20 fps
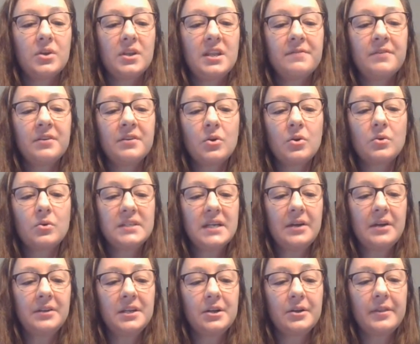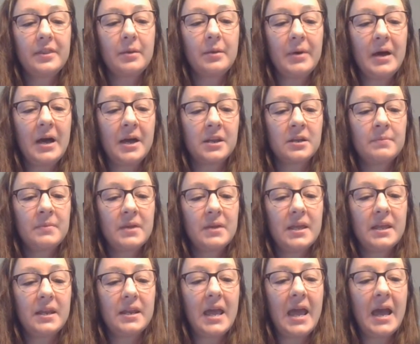You can even go down here at the
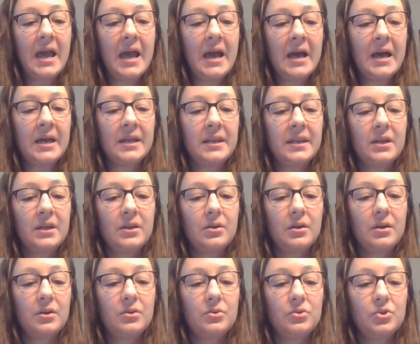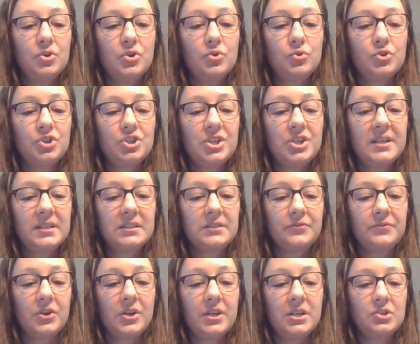bottom and add new
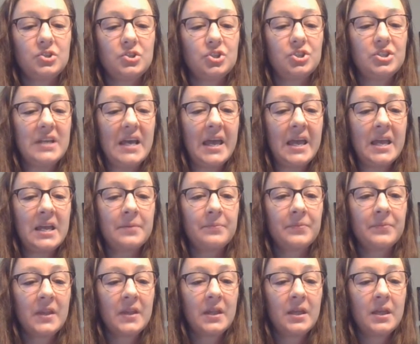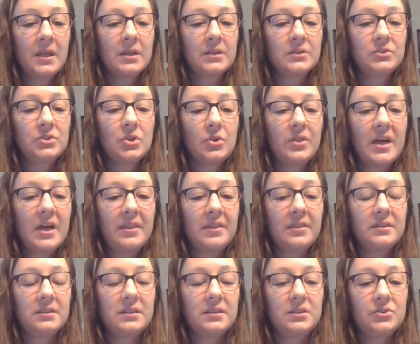sheets for each day so
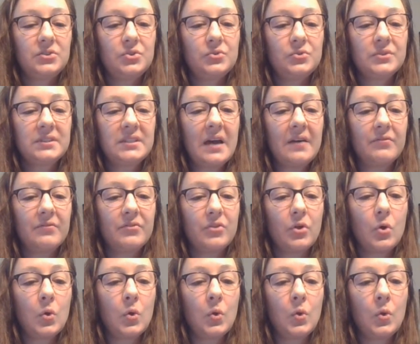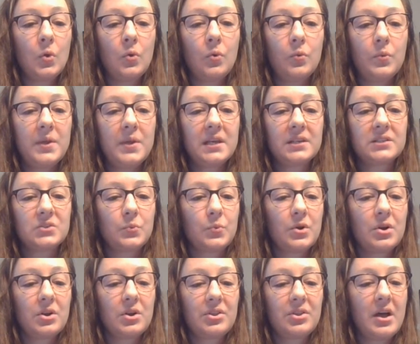that students have the whole week's
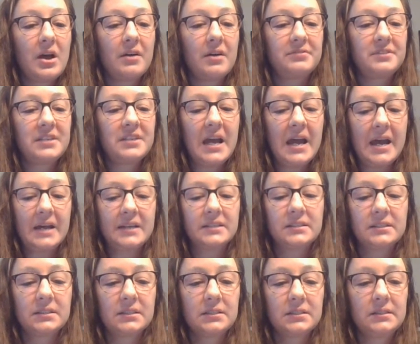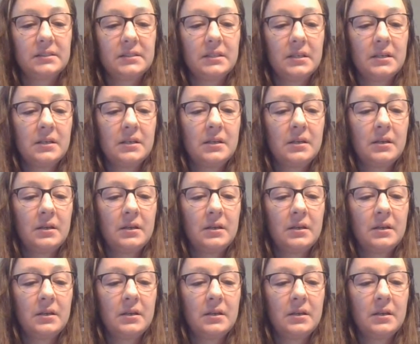worth of tasks